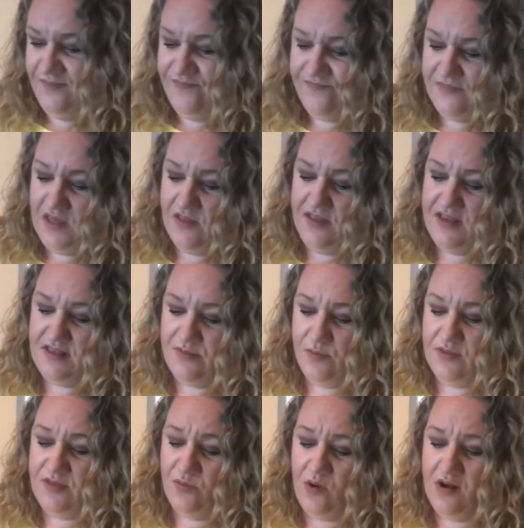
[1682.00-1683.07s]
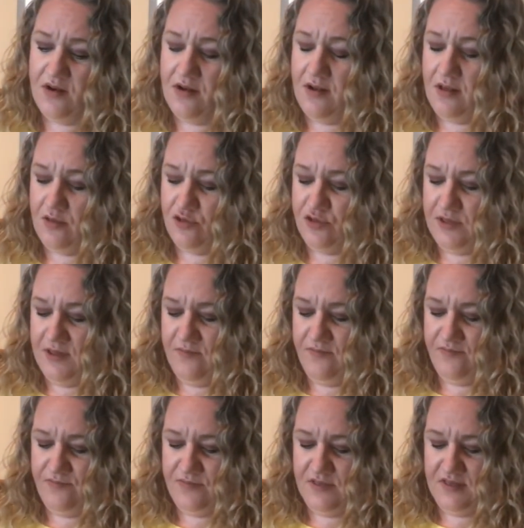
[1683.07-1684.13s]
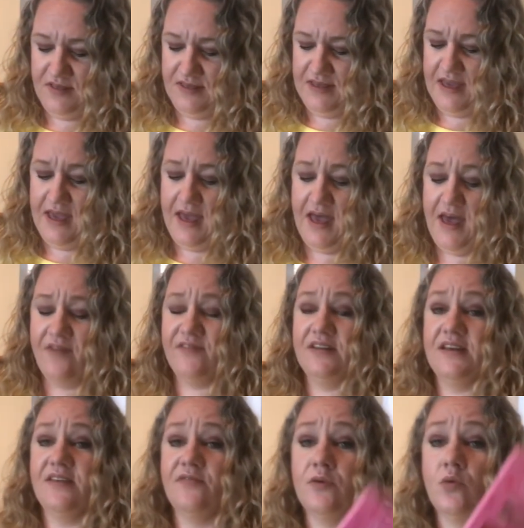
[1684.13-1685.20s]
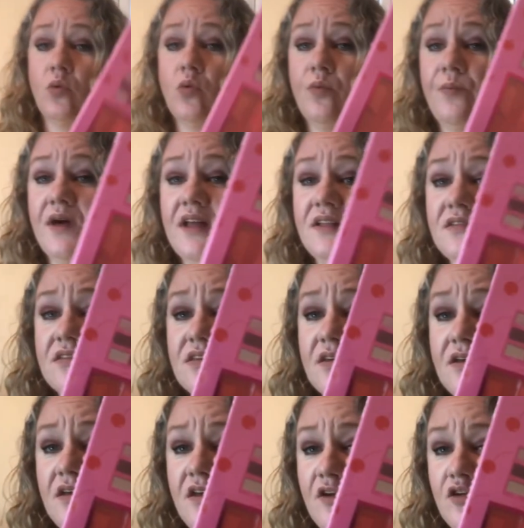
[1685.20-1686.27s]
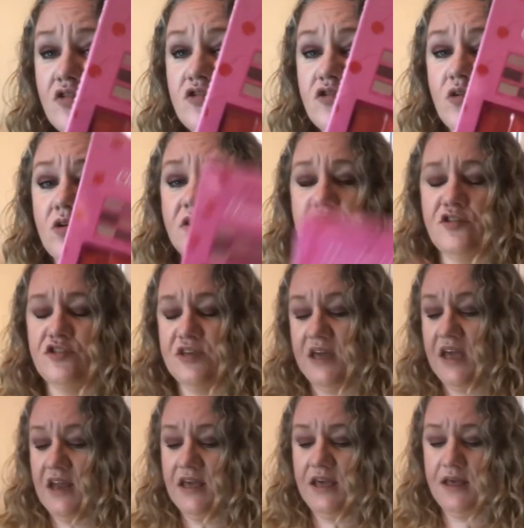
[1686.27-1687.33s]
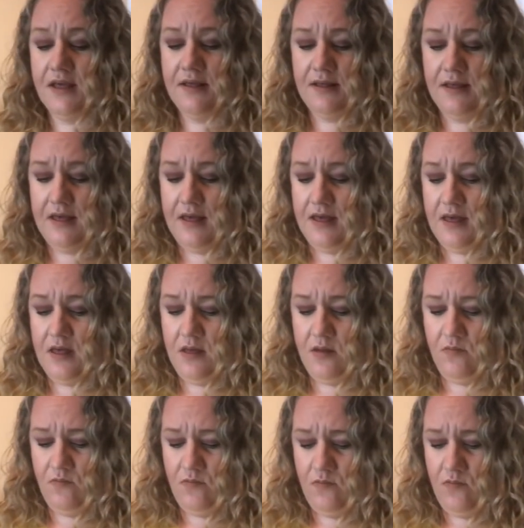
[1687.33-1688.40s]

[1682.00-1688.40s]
Now this is one, shame to say, I haven't even opened. Chocolate Cherry. I'm